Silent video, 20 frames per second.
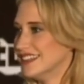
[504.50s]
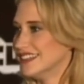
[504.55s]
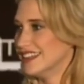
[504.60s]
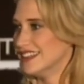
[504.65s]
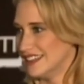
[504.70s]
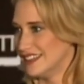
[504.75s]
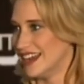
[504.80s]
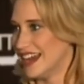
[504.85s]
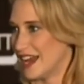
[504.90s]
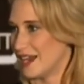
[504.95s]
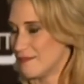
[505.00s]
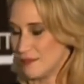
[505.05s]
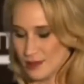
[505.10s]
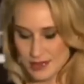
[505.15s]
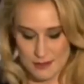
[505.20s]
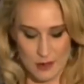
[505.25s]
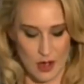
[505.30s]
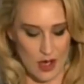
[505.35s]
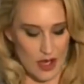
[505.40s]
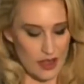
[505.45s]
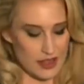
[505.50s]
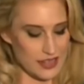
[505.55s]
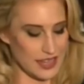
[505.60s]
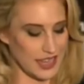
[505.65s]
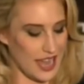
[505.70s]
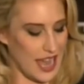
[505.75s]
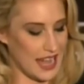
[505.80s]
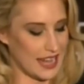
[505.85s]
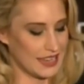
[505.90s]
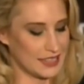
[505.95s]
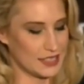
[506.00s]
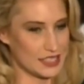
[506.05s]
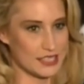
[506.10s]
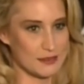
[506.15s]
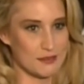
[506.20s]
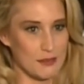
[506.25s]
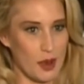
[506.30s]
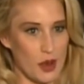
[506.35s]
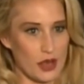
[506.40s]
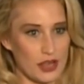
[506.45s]
You know how to put them on. You kind of just
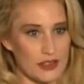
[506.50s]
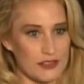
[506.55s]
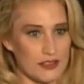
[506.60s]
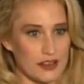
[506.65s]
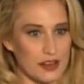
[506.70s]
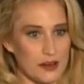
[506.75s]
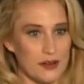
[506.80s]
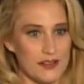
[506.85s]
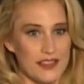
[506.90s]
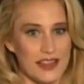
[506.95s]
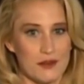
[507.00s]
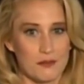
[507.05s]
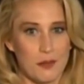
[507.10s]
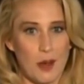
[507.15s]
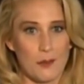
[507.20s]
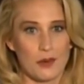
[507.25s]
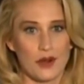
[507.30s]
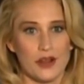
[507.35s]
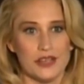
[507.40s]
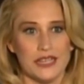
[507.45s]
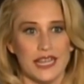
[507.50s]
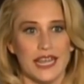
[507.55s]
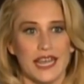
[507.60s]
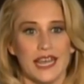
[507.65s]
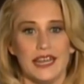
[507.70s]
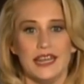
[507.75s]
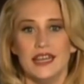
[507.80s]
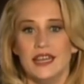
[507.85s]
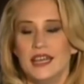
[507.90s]
poke it through and then pop it on your head.